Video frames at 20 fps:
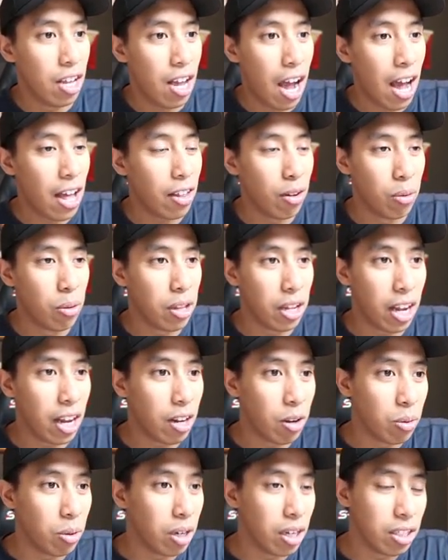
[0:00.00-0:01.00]
I don't think
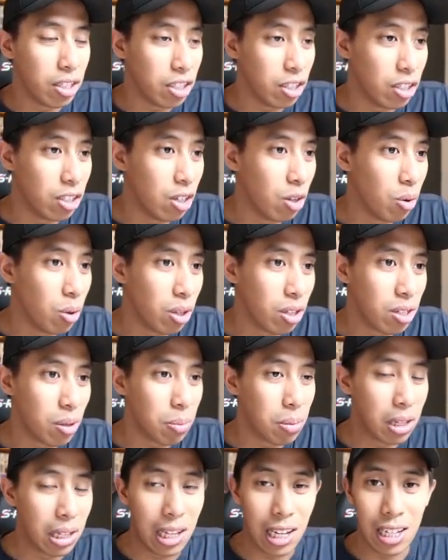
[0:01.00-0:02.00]
anyone else is doing
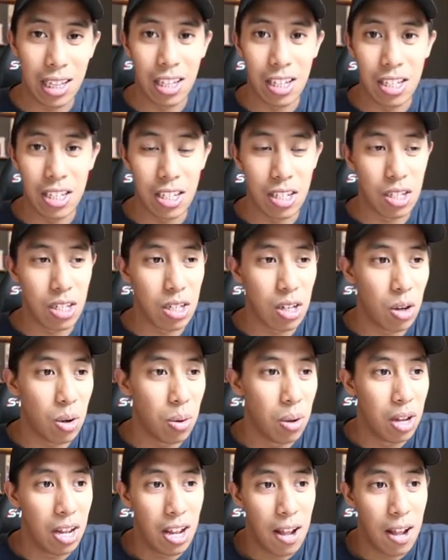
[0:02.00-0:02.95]
something like this, and so